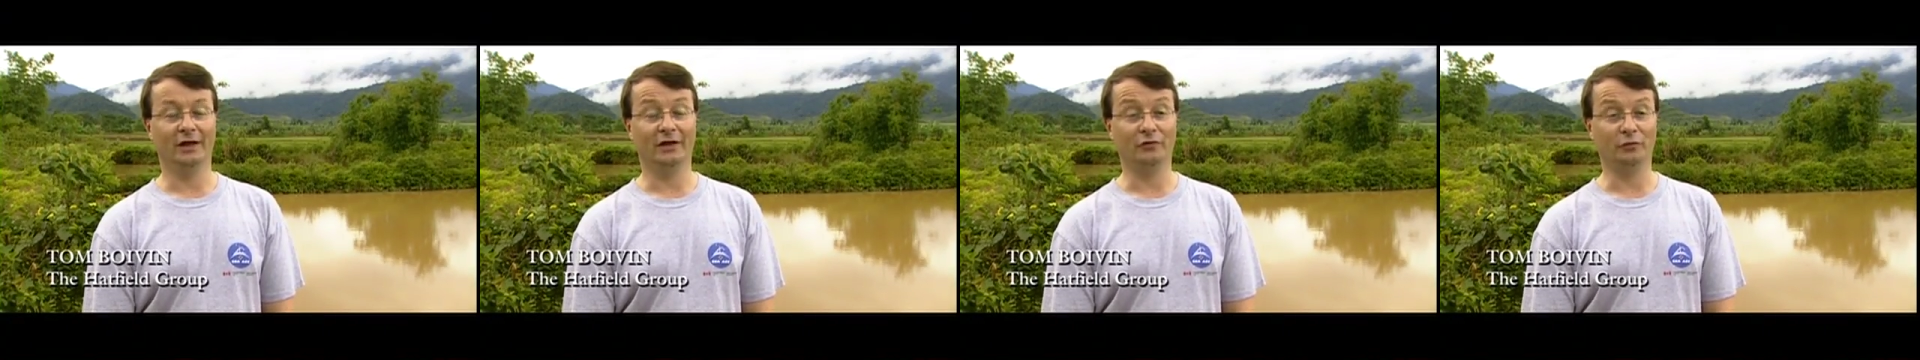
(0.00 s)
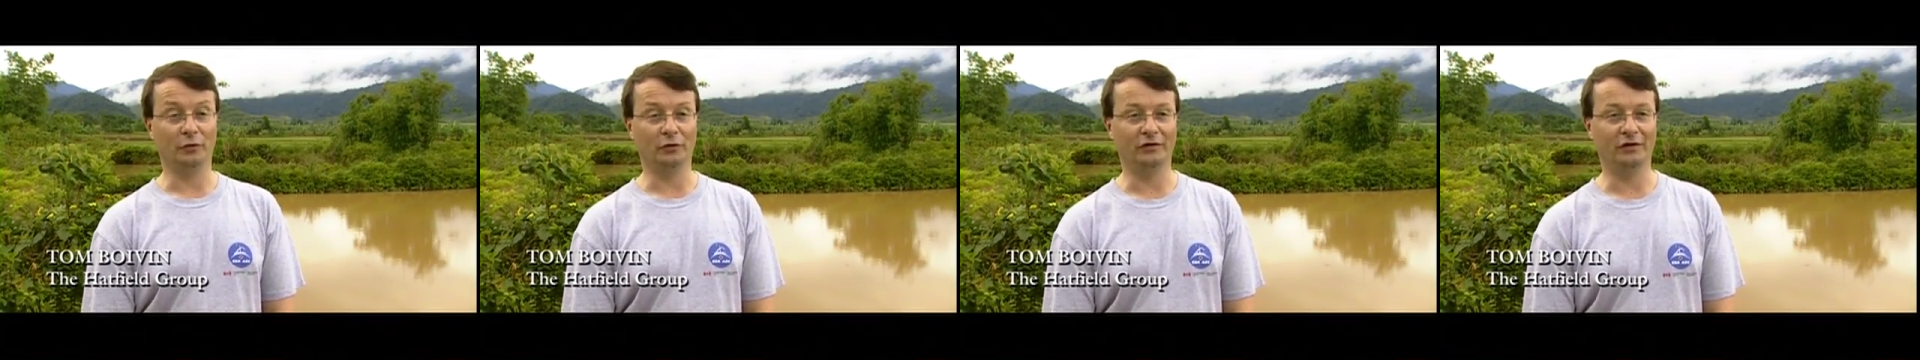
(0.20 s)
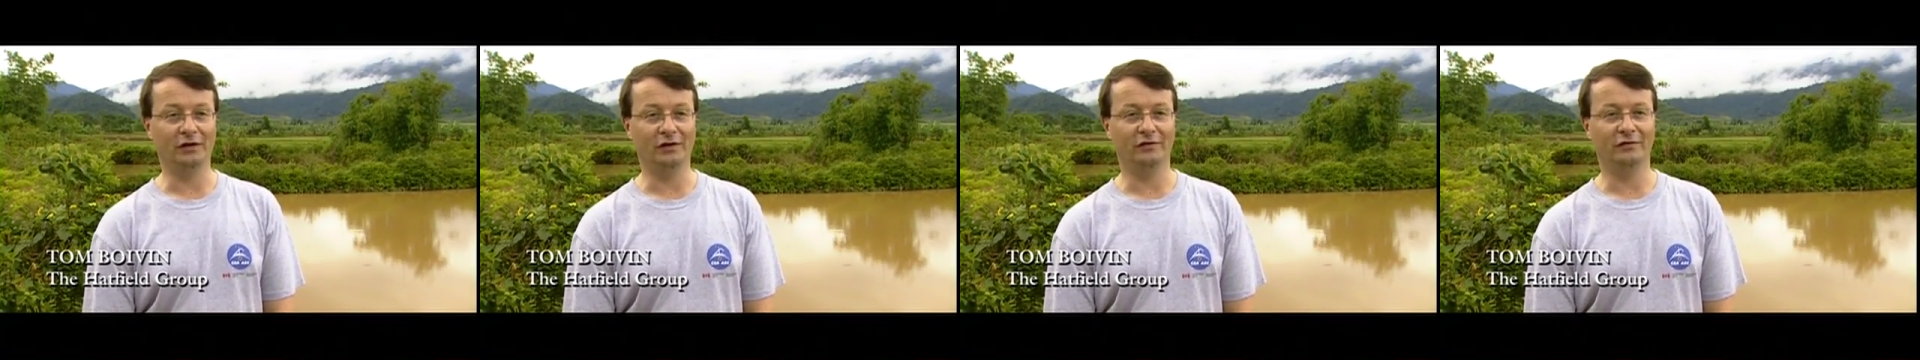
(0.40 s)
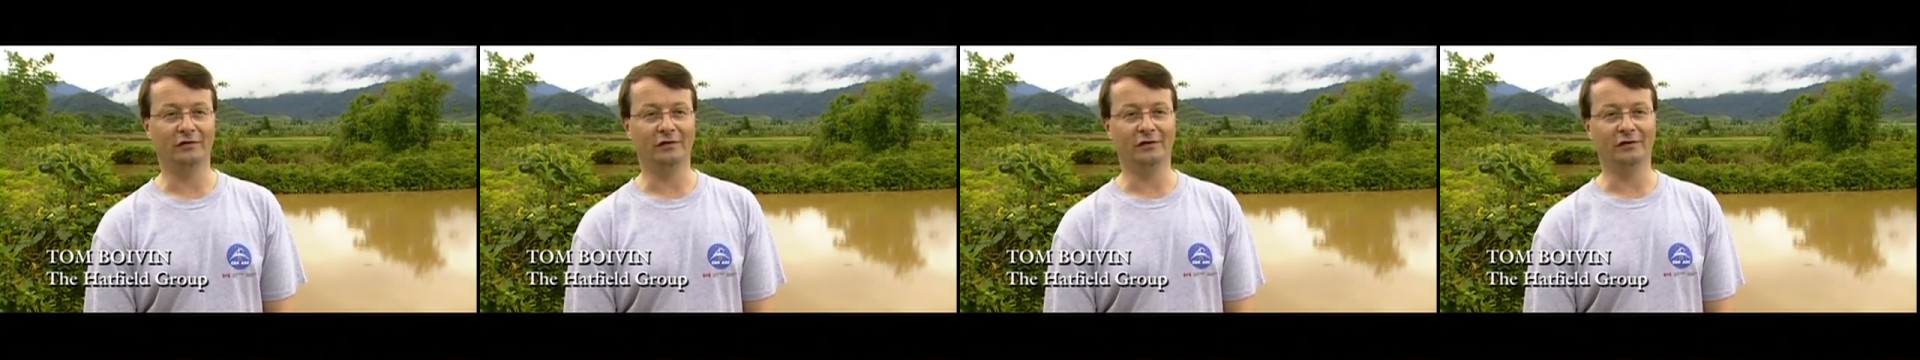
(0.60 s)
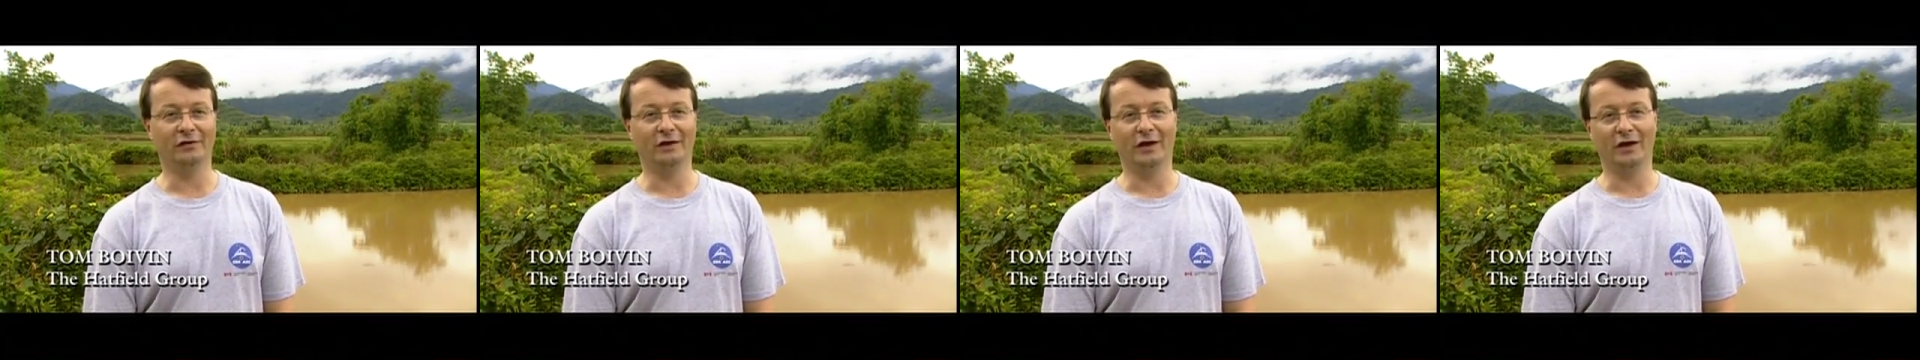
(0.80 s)
expertise
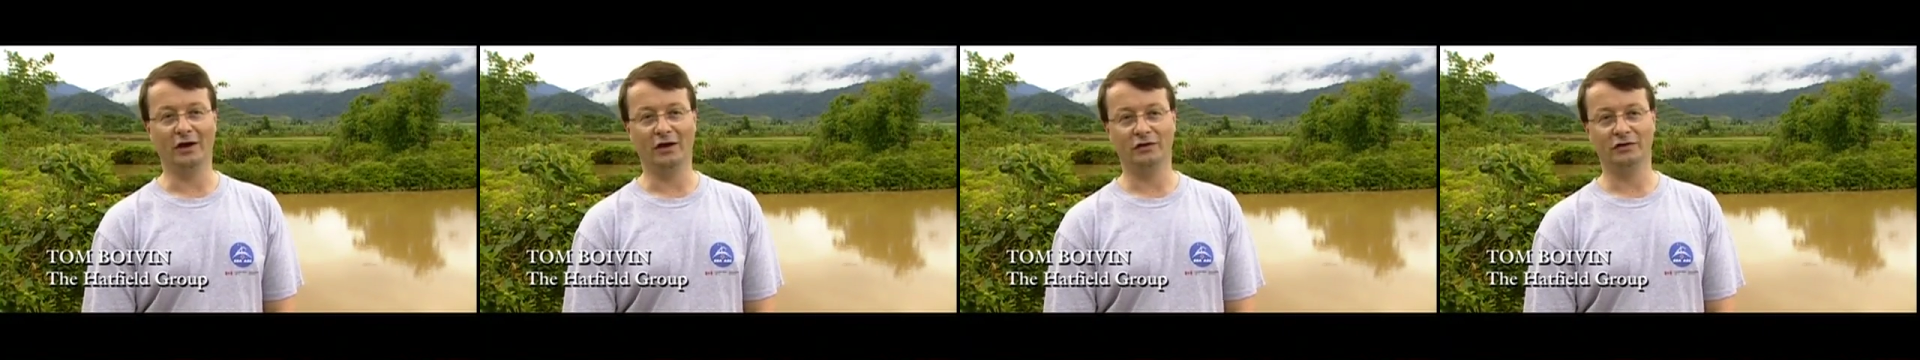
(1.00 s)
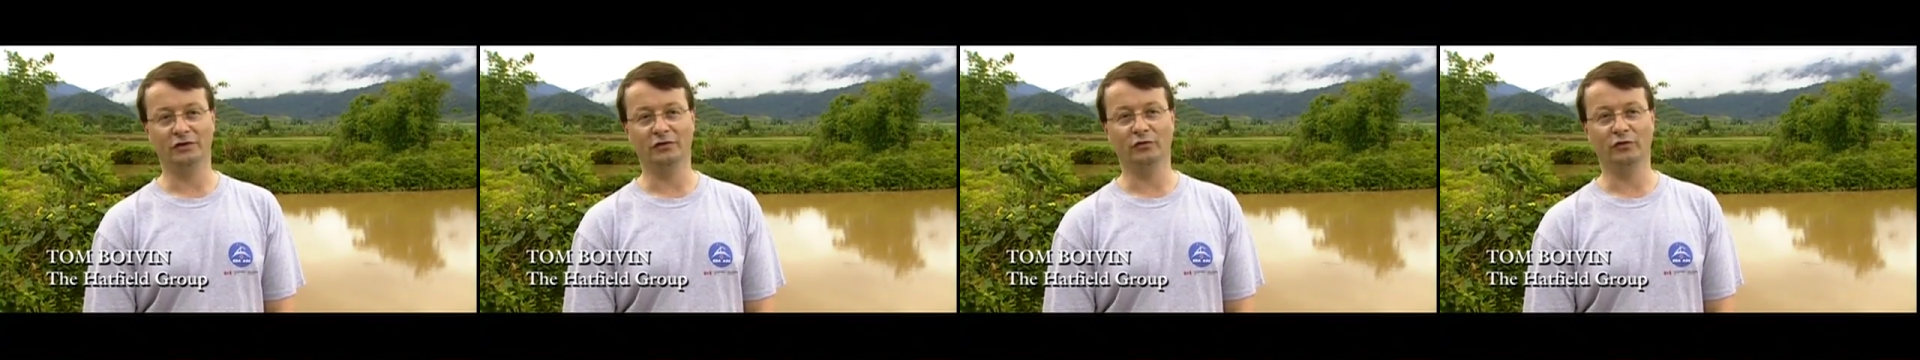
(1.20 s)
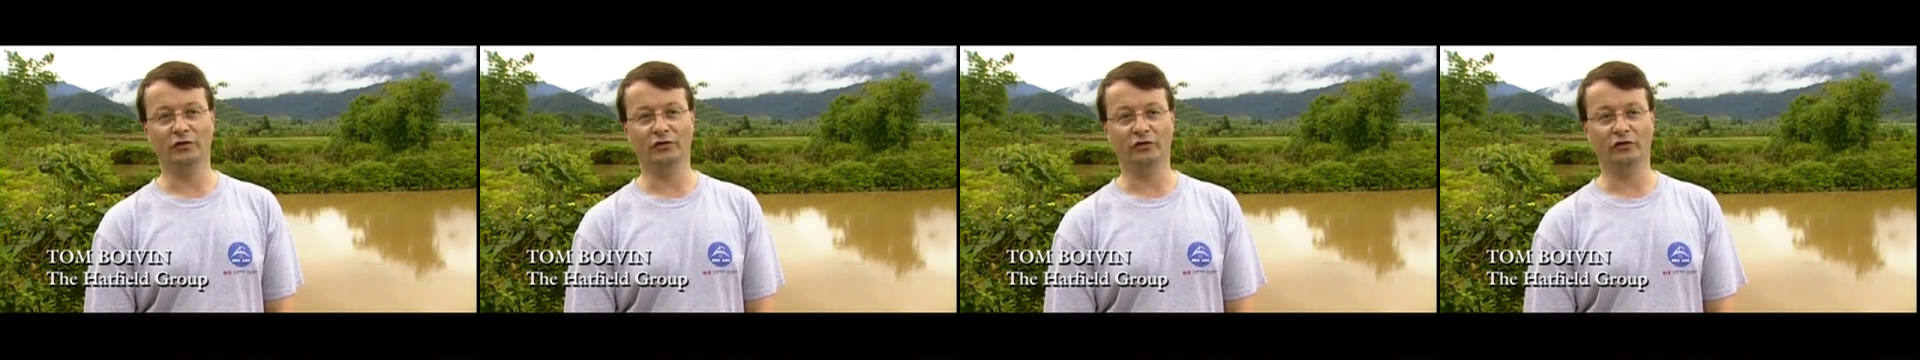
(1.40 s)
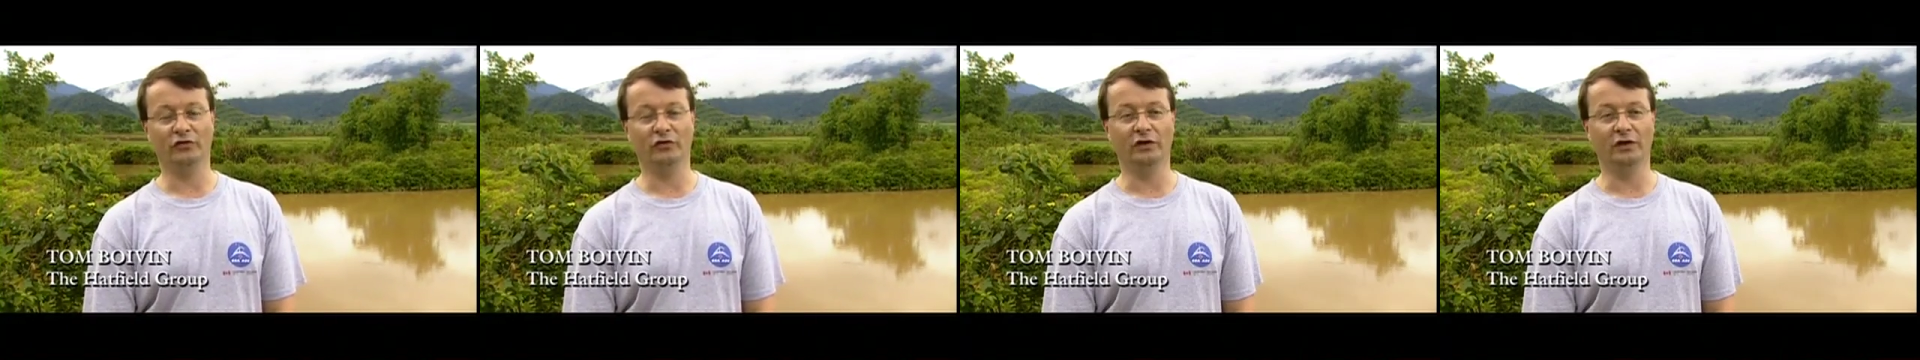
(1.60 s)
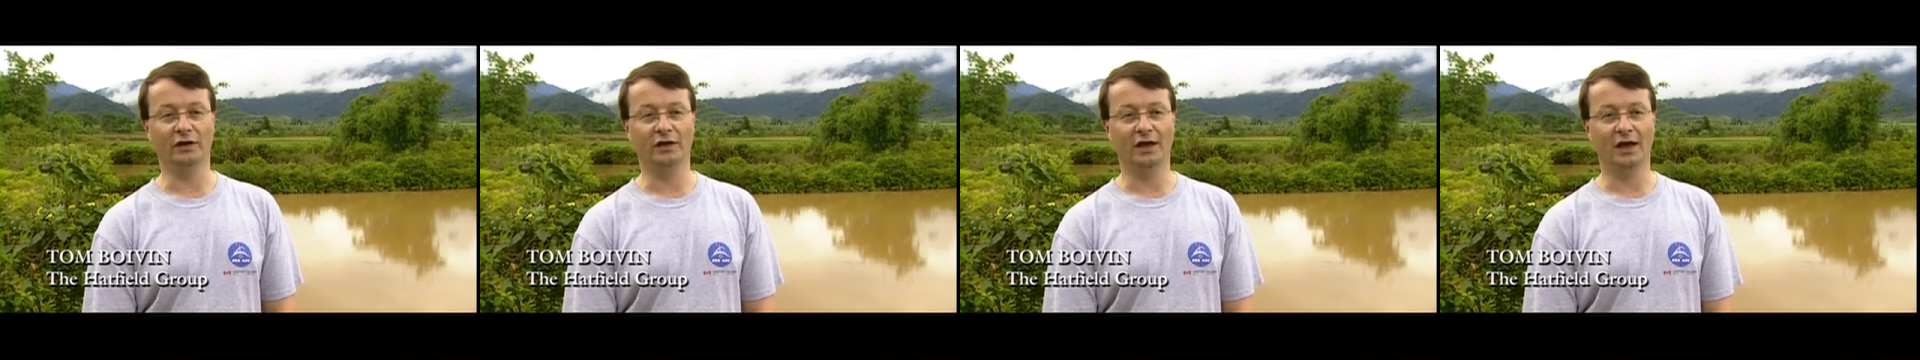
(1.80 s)
in dioxin
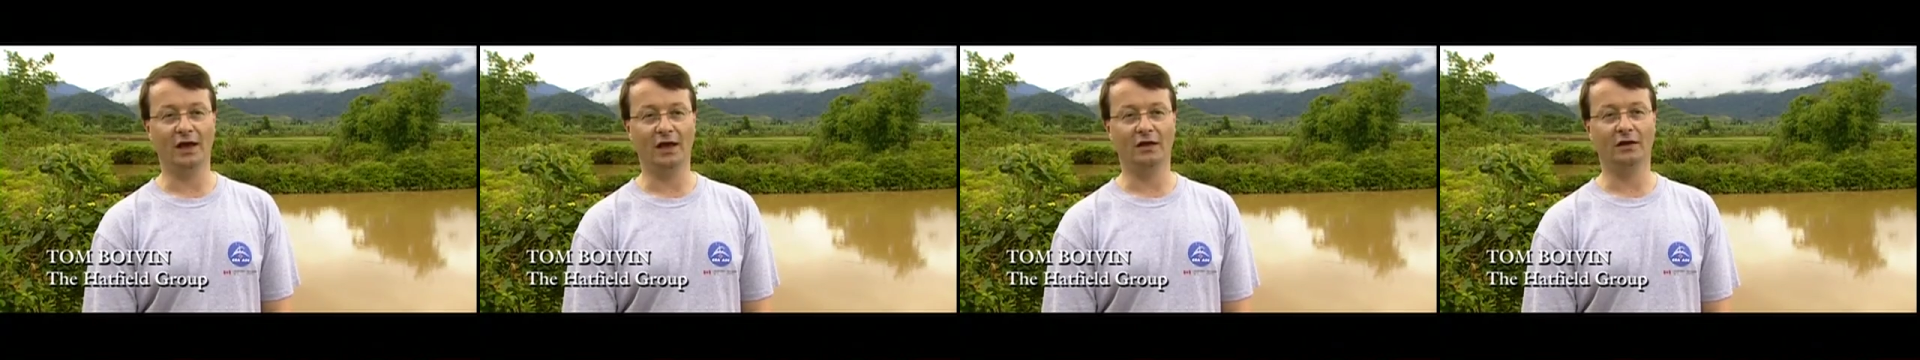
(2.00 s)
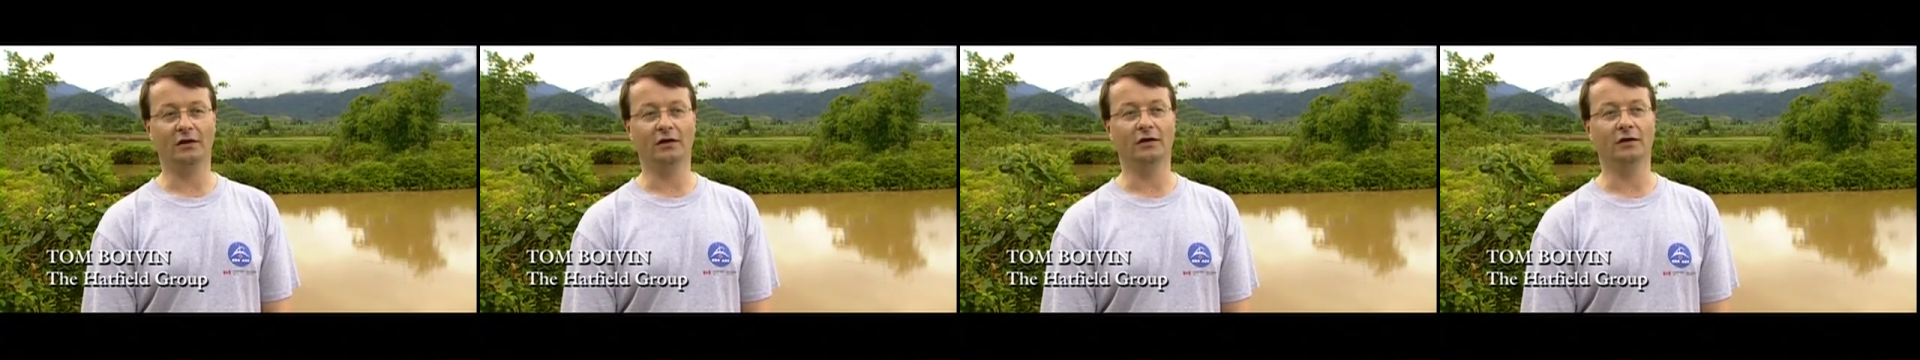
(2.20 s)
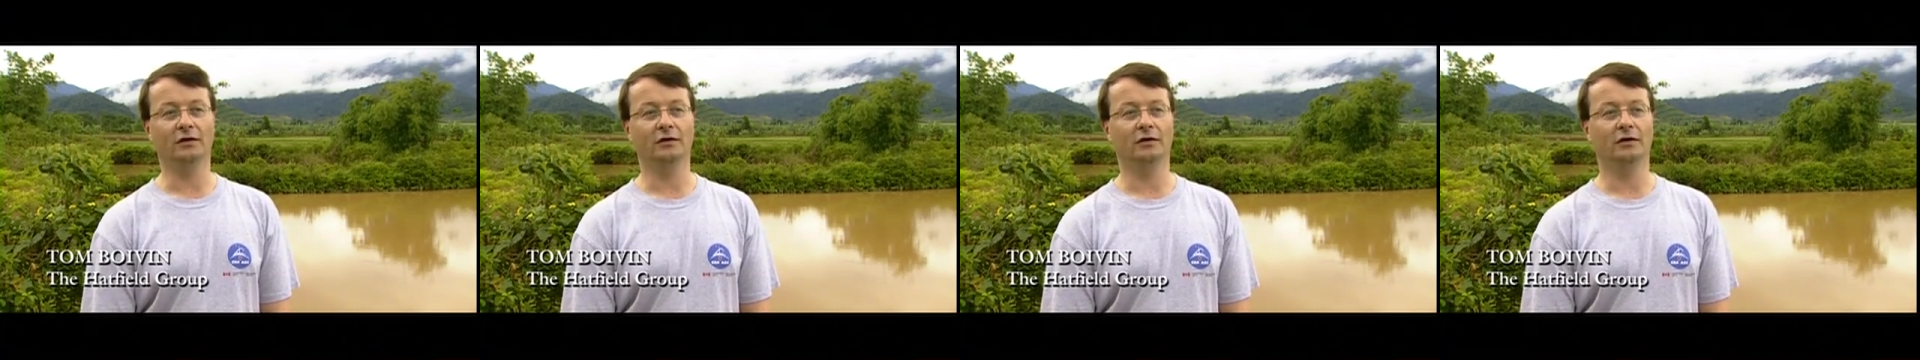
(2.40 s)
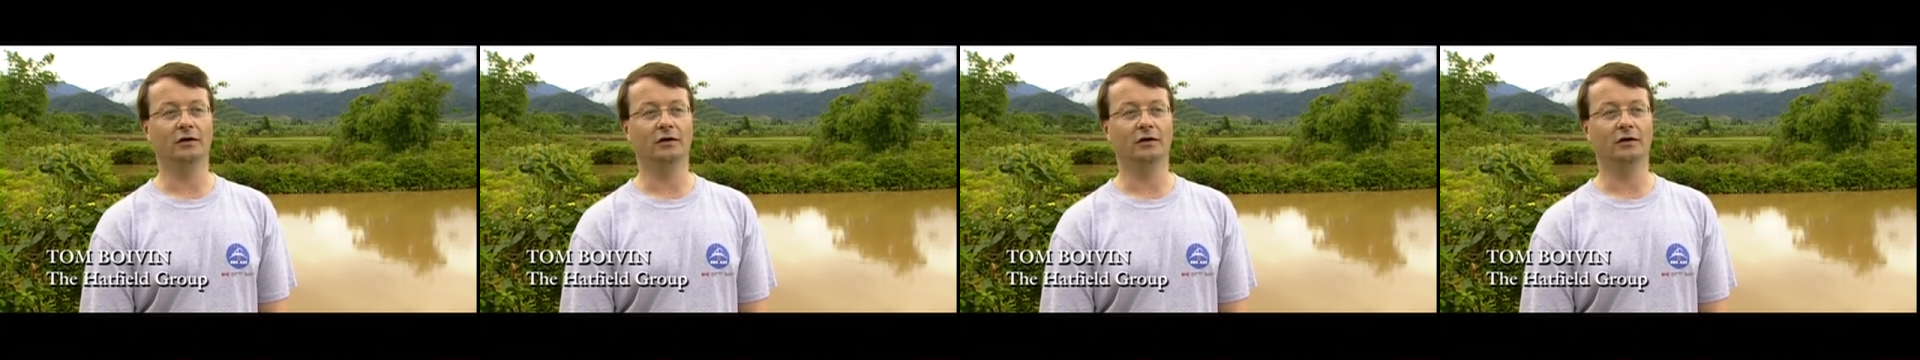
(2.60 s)
research in Canada